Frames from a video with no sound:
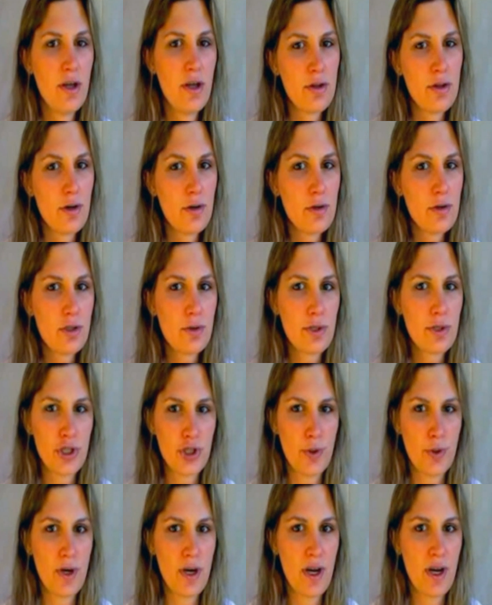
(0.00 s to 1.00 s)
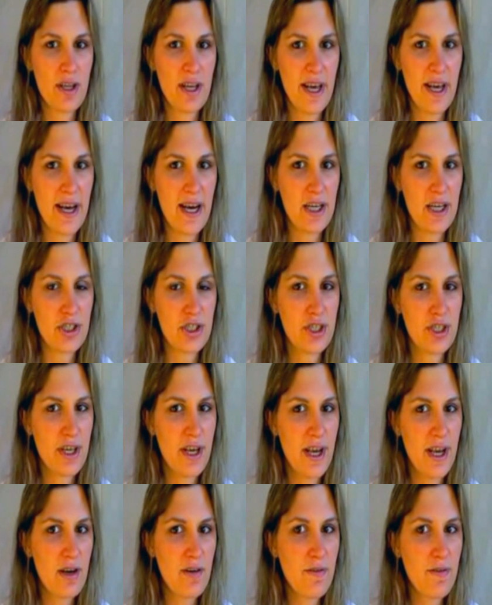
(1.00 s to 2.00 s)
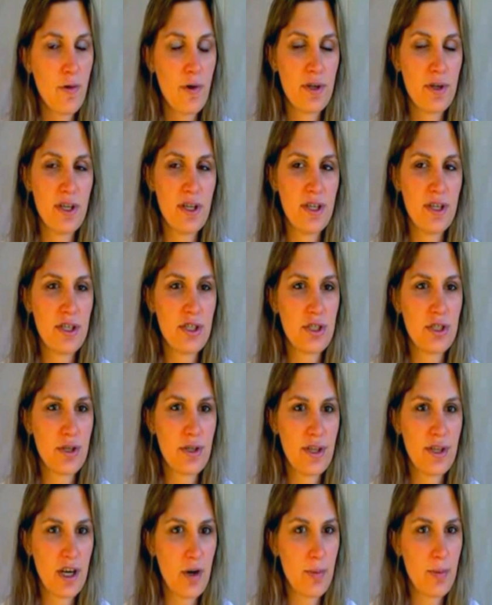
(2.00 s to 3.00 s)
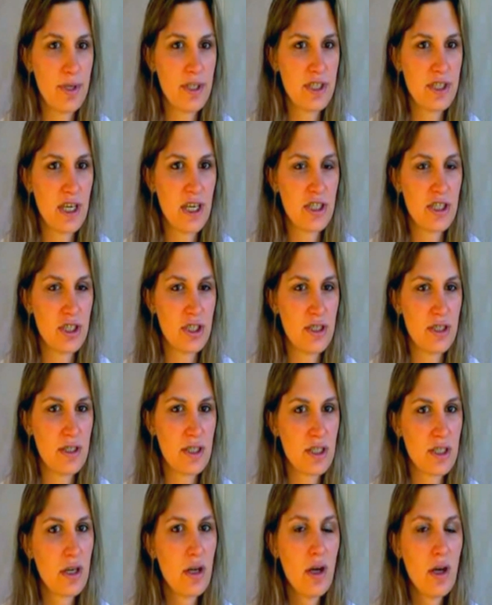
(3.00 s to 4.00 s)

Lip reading: those who are short on cash and can't afford the additional therapy sessions